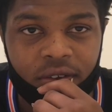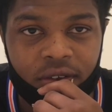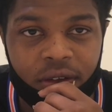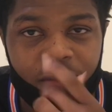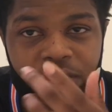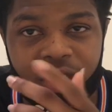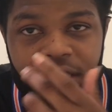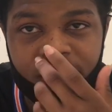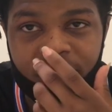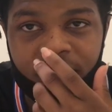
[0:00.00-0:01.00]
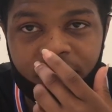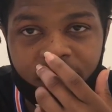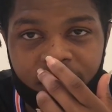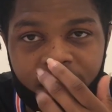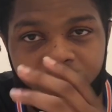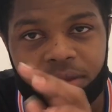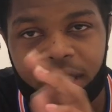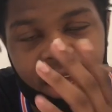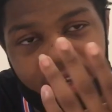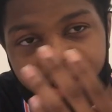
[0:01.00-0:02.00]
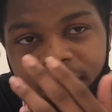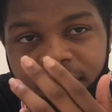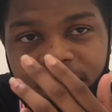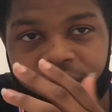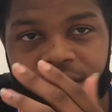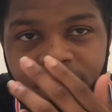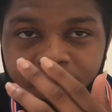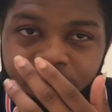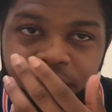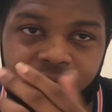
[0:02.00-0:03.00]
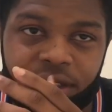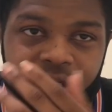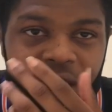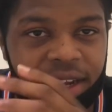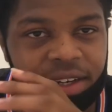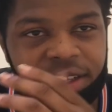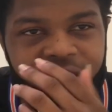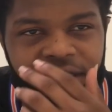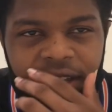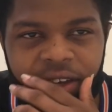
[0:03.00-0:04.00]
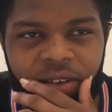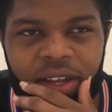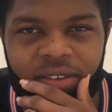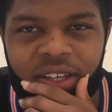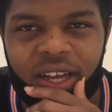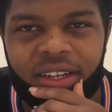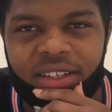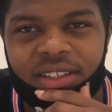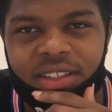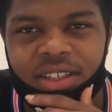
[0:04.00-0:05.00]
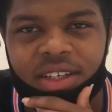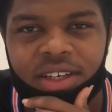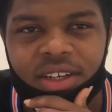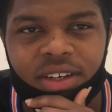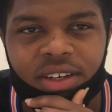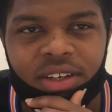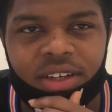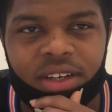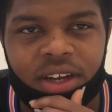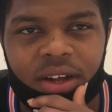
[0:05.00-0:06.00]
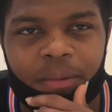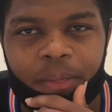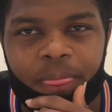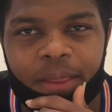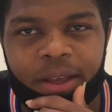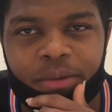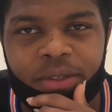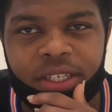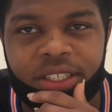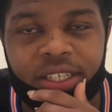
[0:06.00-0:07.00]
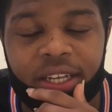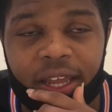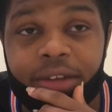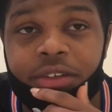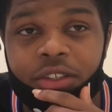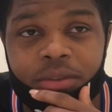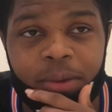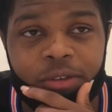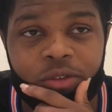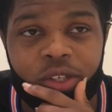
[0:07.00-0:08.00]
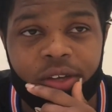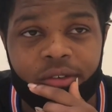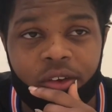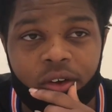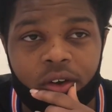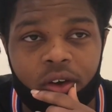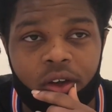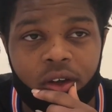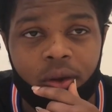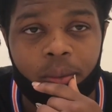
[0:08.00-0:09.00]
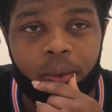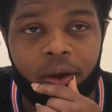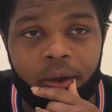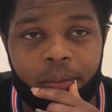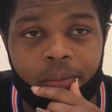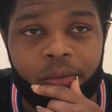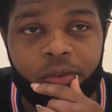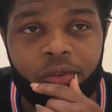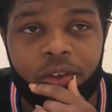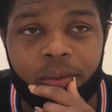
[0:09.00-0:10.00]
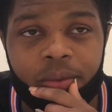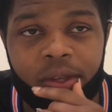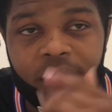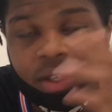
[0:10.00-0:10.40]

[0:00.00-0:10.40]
It was decent. It was kind of decent. It was kind of decent. I ain't gonna lie, it was kind of decent. It was, he said a lot of disrespectful stuff though. But you feel me?